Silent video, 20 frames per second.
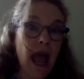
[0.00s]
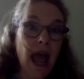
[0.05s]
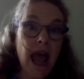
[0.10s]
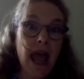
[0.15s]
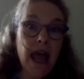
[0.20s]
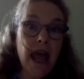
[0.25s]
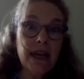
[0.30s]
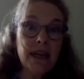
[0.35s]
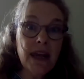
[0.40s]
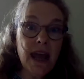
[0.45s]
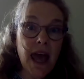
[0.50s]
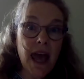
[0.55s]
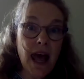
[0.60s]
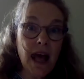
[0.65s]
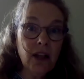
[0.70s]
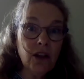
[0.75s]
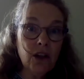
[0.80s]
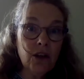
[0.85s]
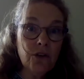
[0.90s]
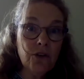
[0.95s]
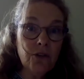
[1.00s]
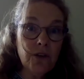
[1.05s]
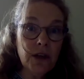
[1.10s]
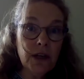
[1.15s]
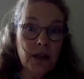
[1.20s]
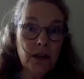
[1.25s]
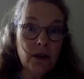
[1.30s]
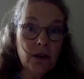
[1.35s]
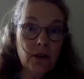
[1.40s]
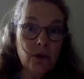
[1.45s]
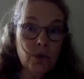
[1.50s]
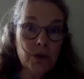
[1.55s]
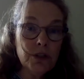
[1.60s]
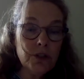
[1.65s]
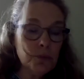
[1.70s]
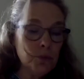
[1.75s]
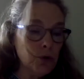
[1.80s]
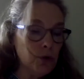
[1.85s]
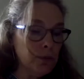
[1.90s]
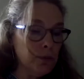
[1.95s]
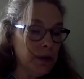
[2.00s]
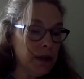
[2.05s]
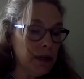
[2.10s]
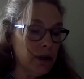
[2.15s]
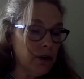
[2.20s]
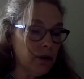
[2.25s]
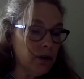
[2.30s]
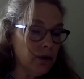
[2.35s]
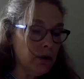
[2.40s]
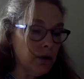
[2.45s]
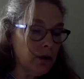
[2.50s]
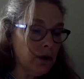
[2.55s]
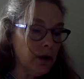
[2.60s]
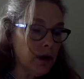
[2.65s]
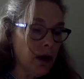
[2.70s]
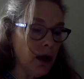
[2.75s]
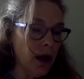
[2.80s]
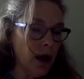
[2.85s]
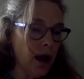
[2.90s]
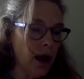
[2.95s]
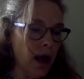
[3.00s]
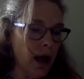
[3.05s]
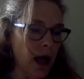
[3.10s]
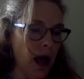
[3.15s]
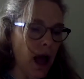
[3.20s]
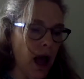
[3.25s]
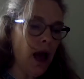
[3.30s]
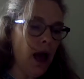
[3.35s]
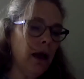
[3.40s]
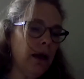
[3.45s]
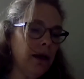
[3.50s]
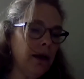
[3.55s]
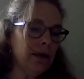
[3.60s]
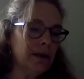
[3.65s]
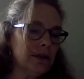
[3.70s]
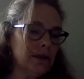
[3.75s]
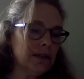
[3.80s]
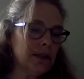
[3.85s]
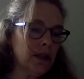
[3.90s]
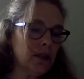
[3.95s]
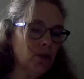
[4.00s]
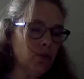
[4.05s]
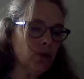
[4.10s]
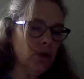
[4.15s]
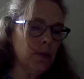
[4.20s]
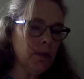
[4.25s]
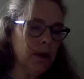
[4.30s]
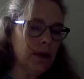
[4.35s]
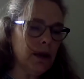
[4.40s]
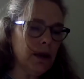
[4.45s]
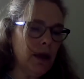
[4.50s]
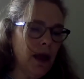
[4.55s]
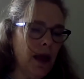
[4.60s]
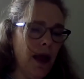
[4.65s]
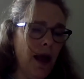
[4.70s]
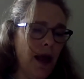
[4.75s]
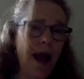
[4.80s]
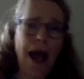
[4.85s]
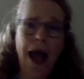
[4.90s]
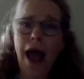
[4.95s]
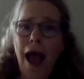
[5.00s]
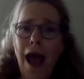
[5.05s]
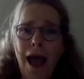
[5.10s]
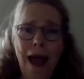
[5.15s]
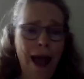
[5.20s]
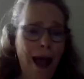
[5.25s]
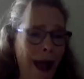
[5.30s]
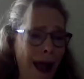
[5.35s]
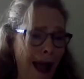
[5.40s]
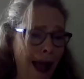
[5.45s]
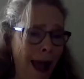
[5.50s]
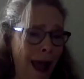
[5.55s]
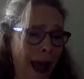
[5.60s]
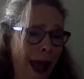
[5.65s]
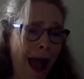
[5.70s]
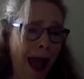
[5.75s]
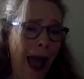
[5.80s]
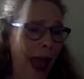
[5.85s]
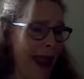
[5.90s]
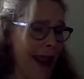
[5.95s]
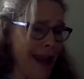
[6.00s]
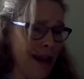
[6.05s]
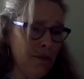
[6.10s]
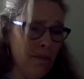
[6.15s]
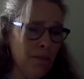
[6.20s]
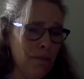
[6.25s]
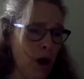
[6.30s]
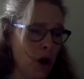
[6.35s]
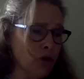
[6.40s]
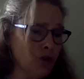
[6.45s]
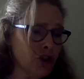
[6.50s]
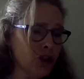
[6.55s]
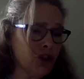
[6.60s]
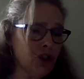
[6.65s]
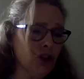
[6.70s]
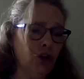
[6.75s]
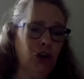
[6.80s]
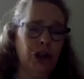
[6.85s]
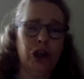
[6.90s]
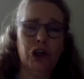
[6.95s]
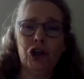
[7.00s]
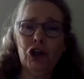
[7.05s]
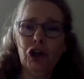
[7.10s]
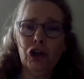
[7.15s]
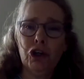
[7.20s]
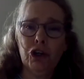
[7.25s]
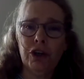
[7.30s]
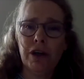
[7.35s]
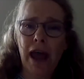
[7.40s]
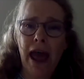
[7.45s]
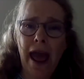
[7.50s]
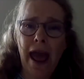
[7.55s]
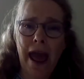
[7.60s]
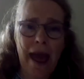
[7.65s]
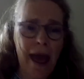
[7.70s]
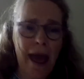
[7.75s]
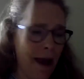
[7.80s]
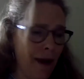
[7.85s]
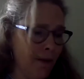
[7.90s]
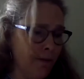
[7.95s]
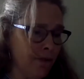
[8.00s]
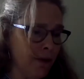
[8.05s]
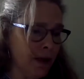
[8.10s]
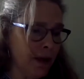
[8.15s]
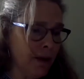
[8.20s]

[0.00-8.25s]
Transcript: "An elephant?" whispered Peter. "Ha!" said the woman. "Ha! Ha! It most surely couldn't have."